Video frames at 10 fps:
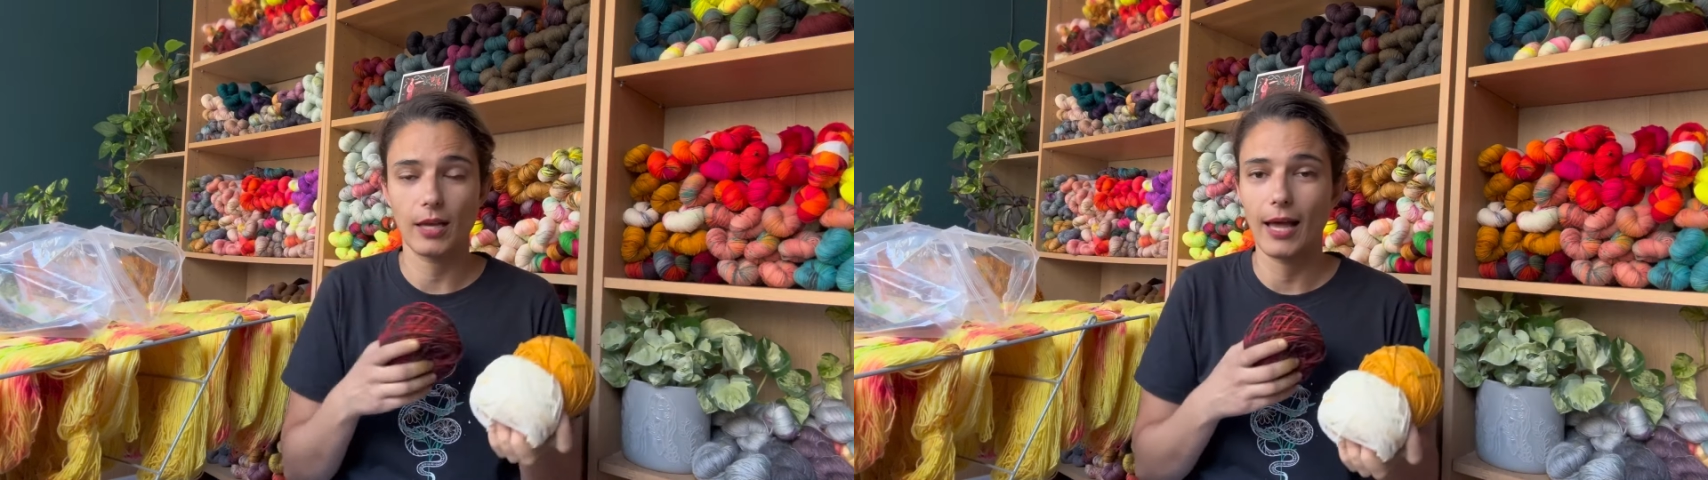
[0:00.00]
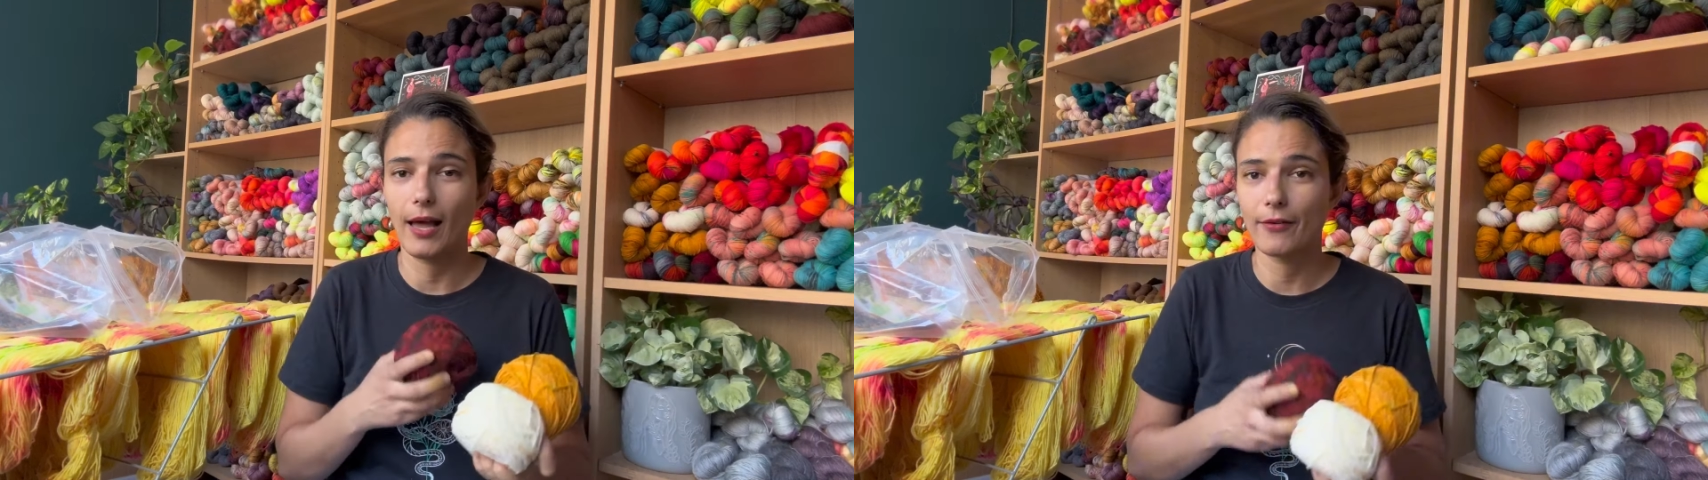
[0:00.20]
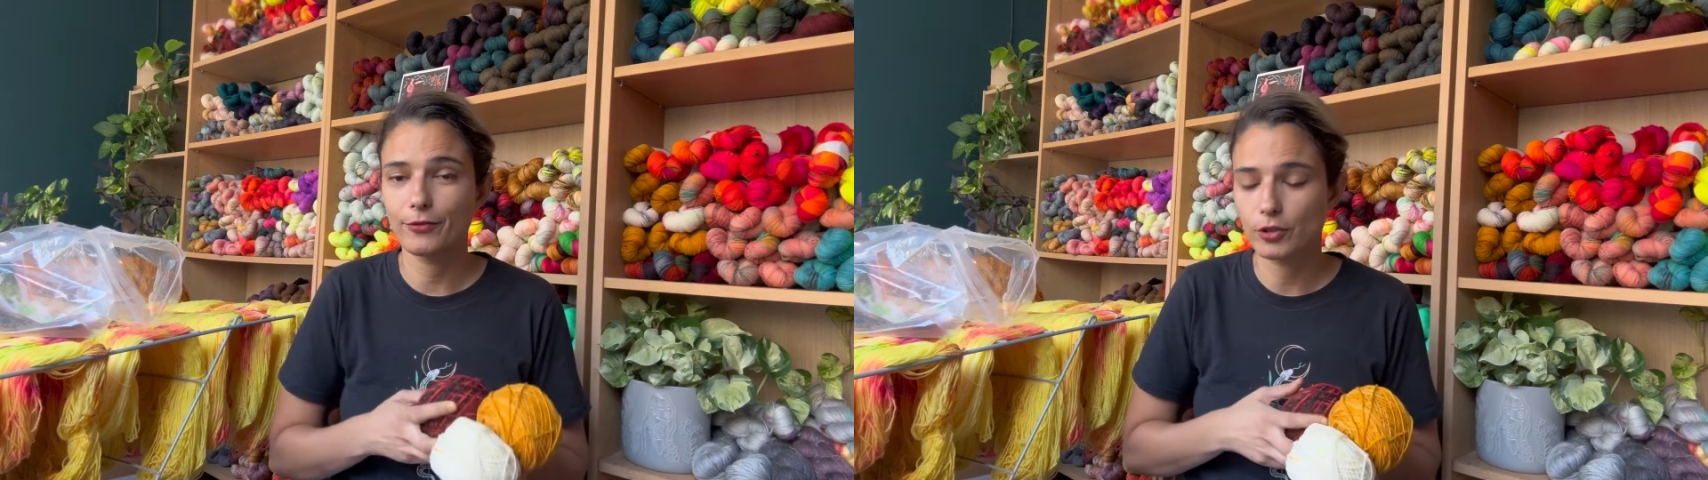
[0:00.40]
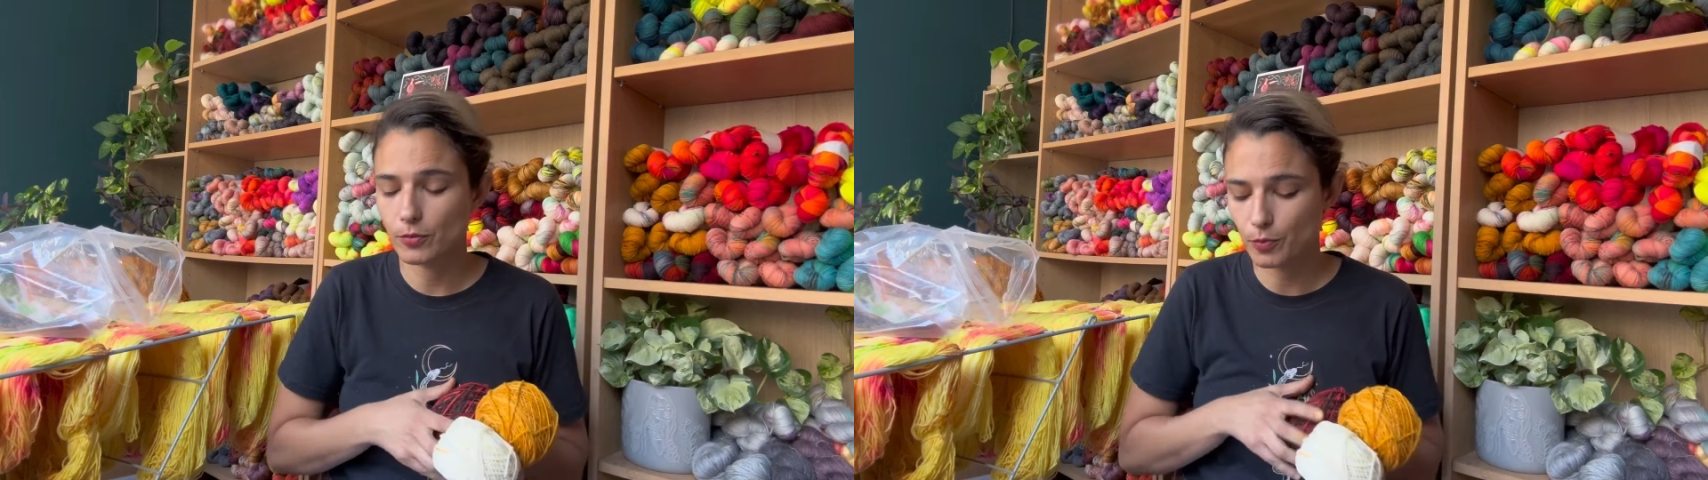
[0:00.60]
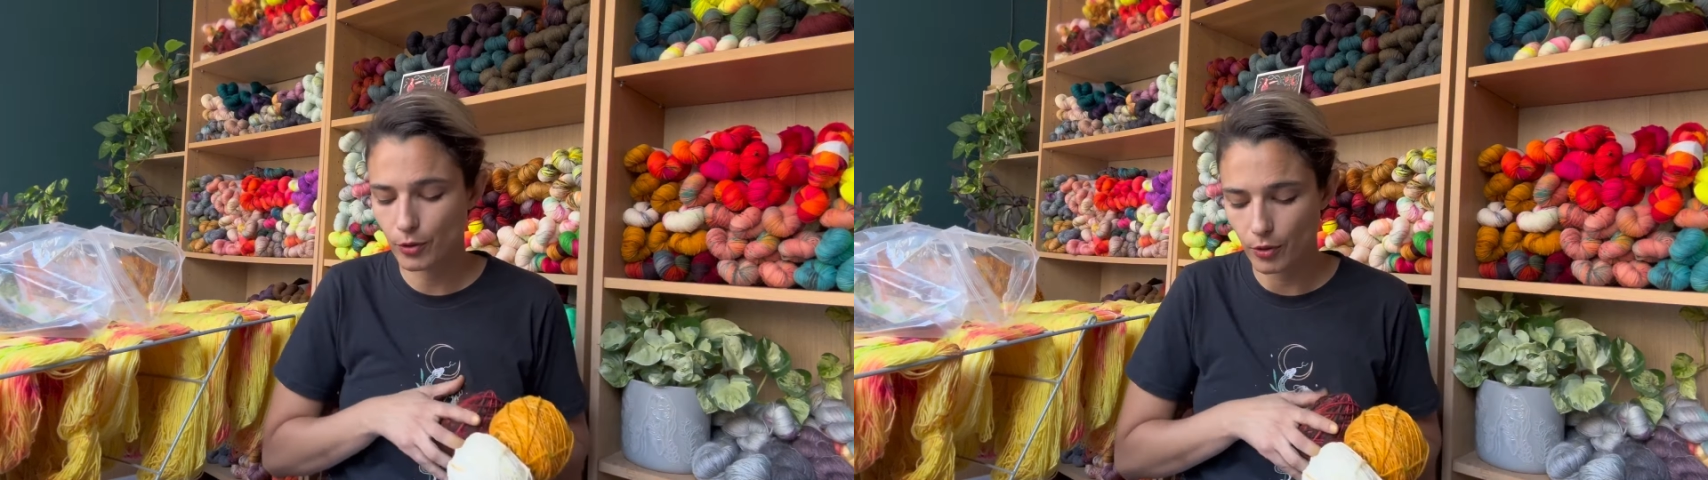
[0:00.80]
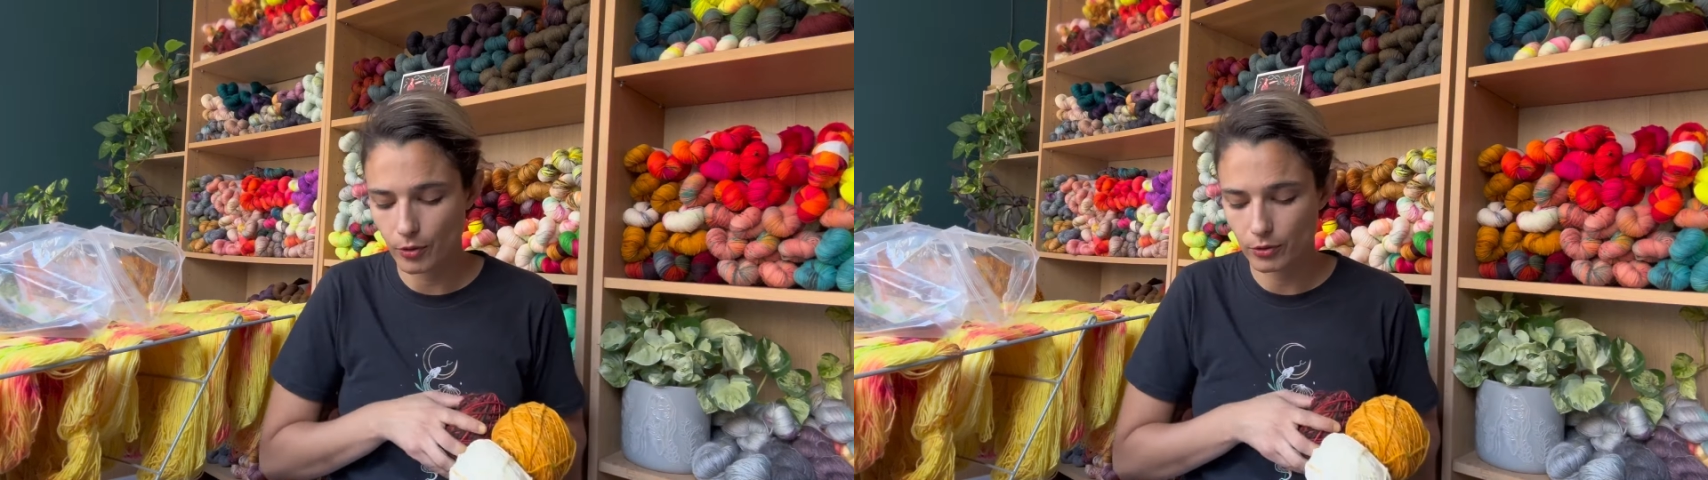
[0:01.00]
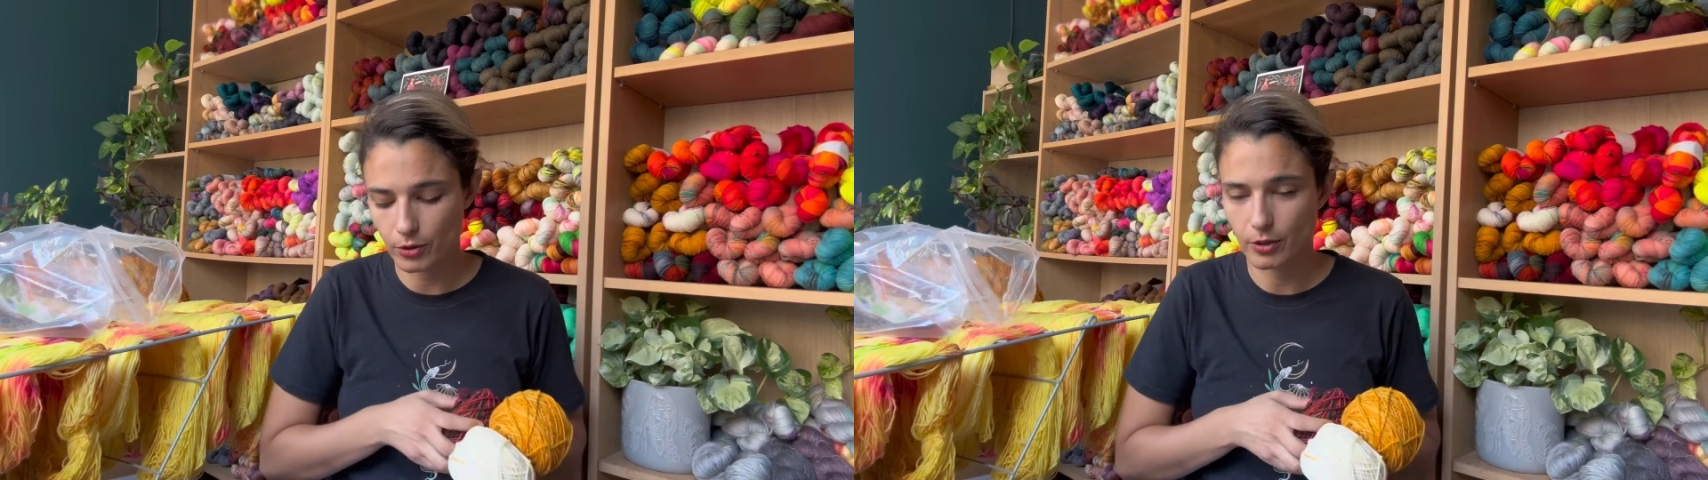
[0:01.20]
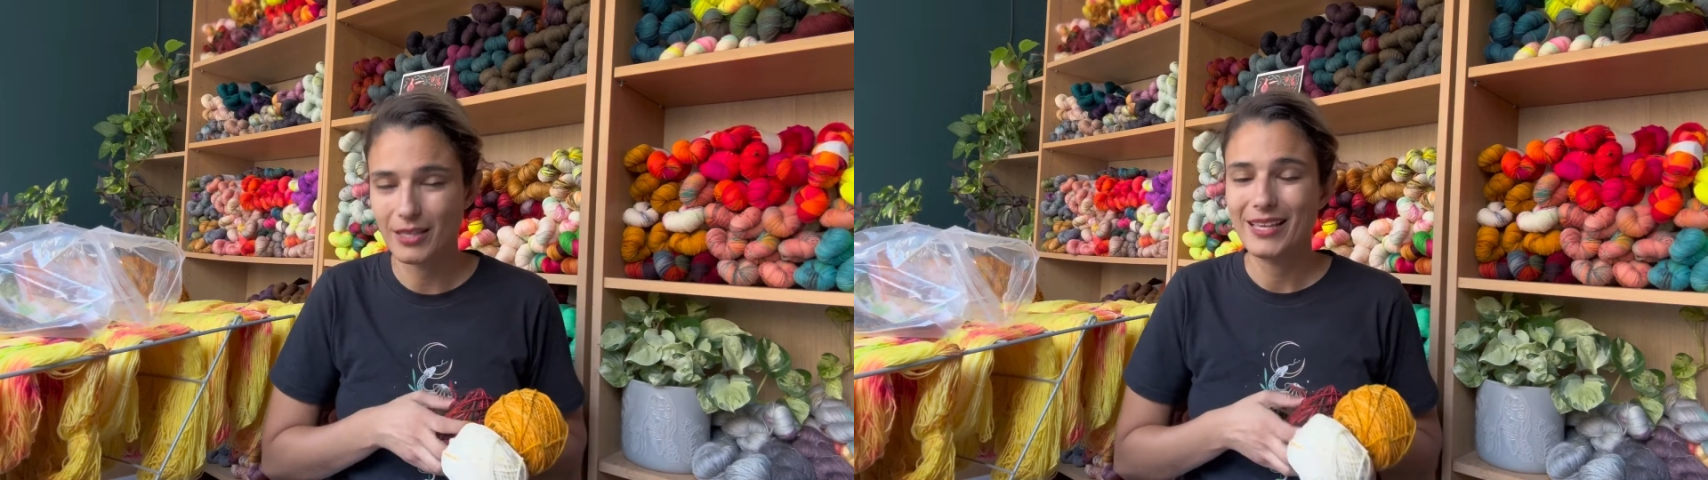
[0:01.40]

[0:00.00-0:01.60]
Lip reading: have to pre-order